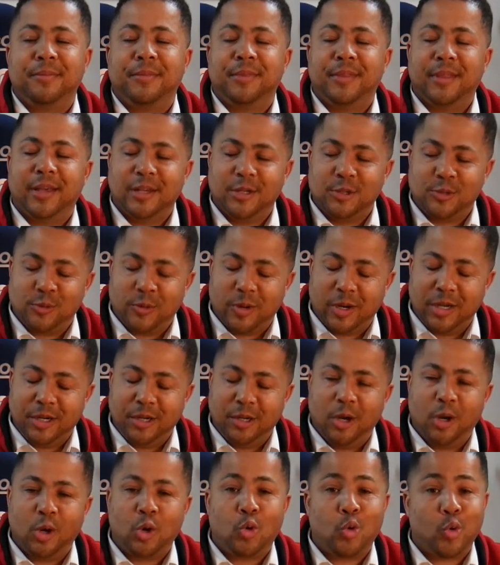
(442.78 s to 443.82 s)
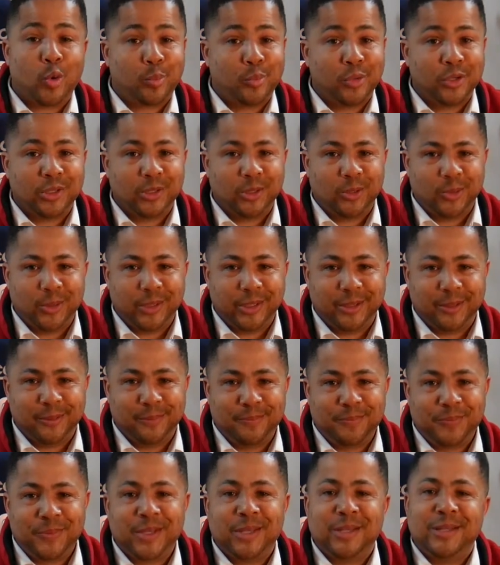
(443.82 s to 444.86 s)
That's right, a corporate lawyer.
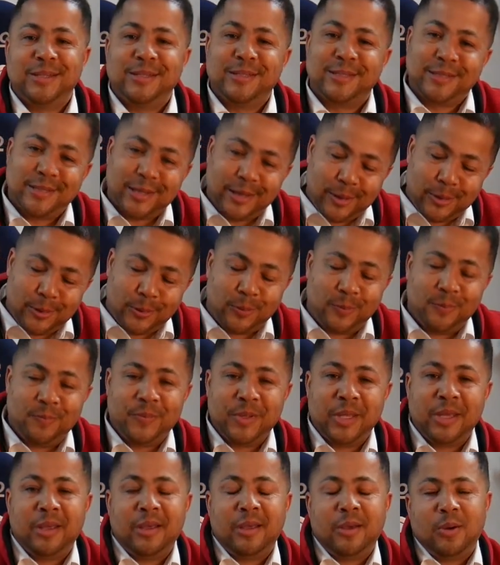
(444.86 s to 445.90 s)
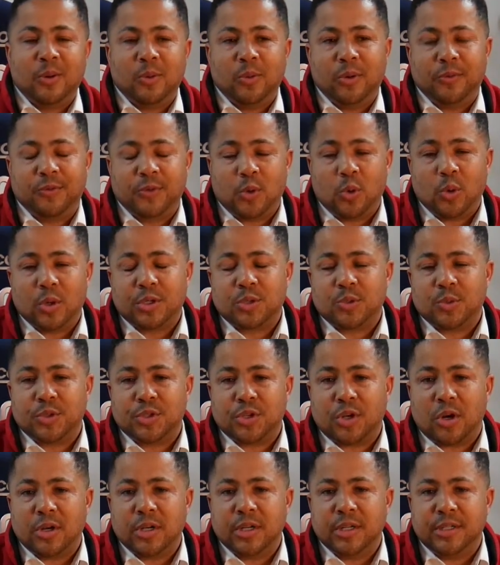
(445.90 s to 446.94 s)
So, well, of course, we're
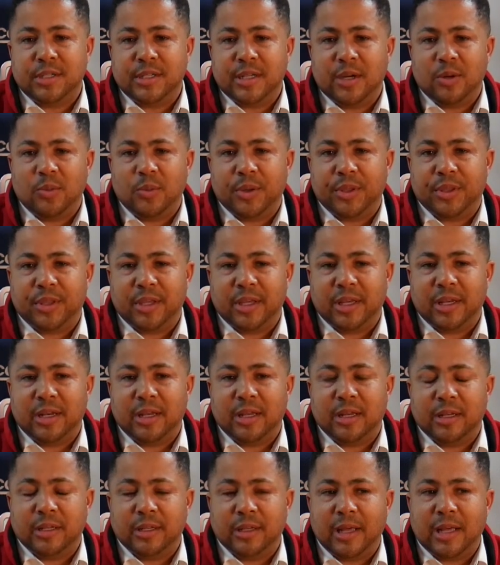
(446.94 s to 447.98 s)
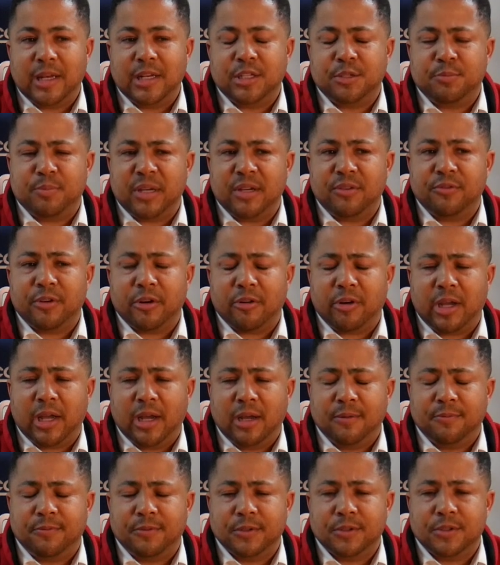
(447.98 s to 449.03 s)
starting to deal with it, and the lady's being very
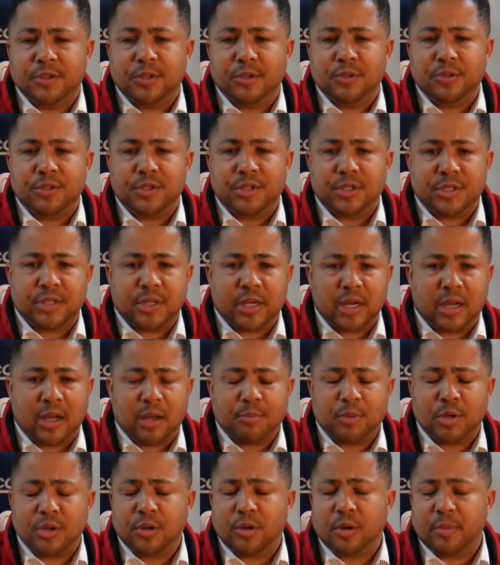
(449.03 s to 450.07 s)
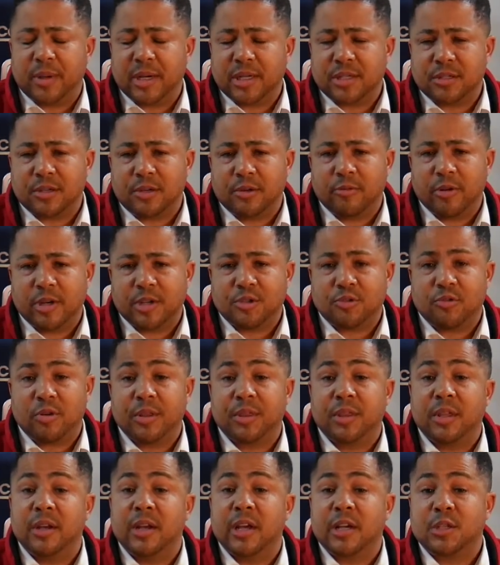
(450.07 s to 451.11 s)
helpful too. She's like, I'm going to go back to the
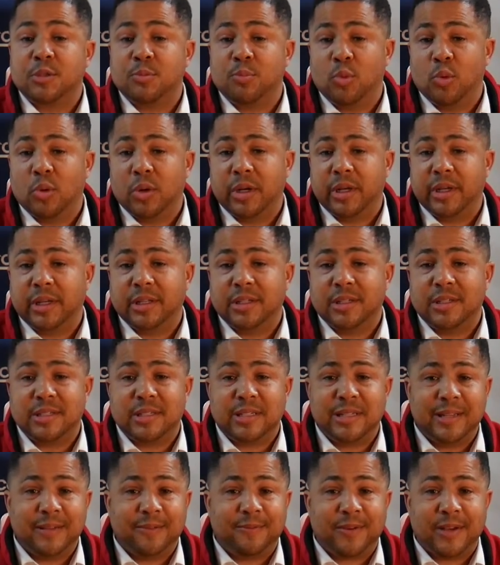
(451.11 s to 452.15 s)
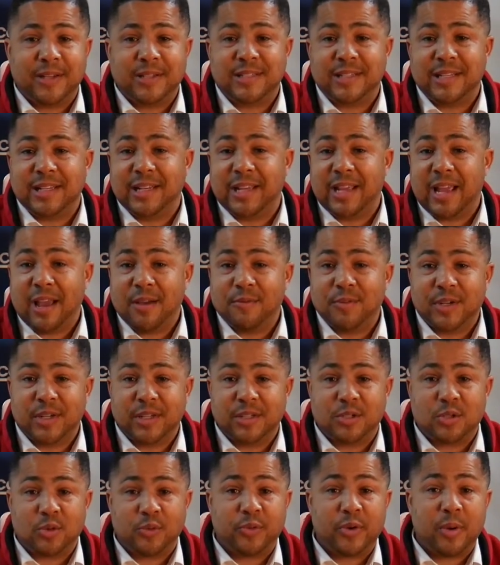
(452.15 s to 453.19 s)
restaurant the next morning and see if I see any
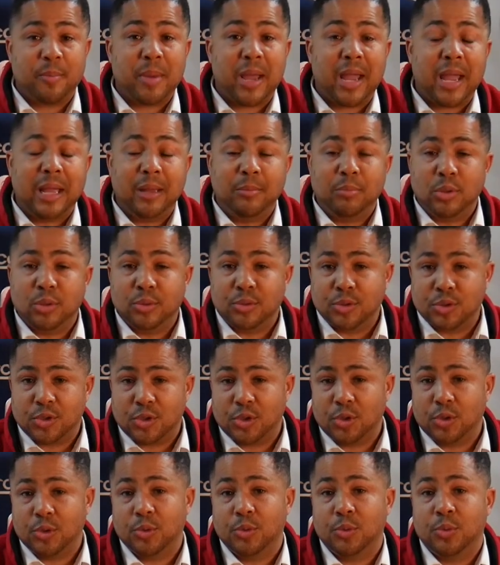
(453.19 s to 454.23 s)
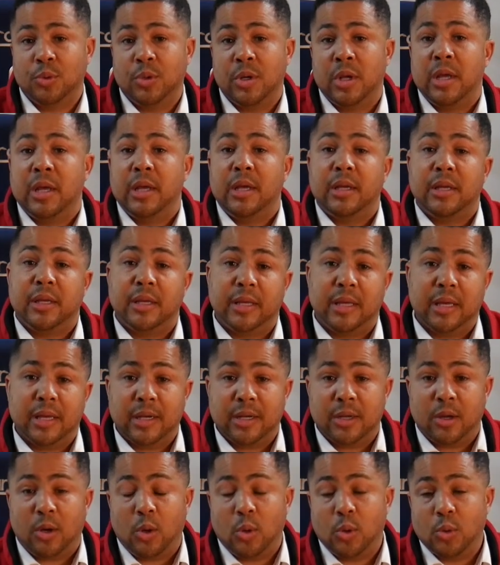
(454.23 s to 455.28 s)
evidence, or if I'm able to
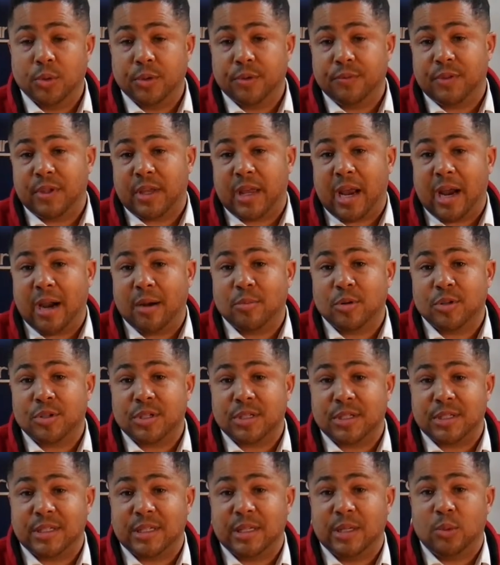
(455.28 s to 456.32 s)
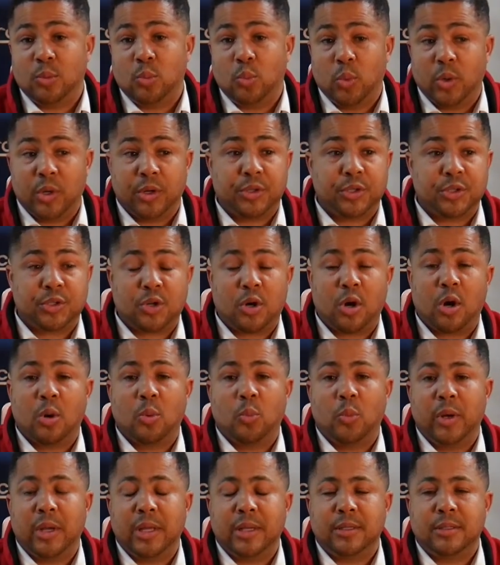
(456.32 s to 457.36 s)
get a hold of the cameras to see where this car
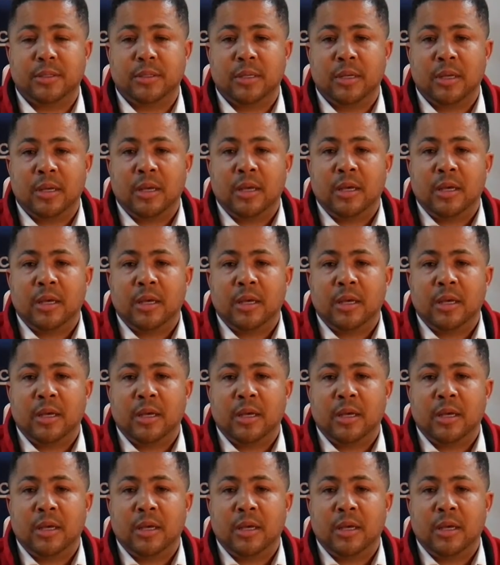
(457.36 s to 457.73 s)
went.